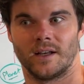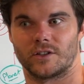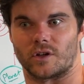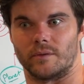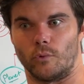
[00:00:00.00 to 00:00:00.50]

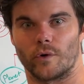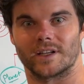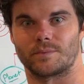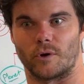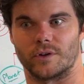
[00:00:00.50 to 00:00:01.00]
So the more
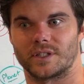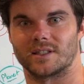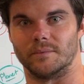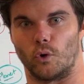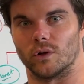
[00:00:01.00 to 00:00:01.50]
experiences,
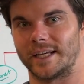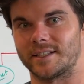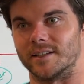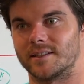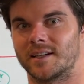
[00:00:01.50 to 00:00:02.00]
the more
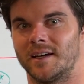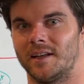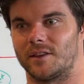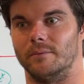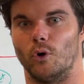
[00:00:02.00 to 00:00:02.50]
lessons.
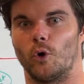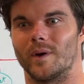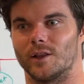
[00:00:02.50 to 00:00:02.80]
The more we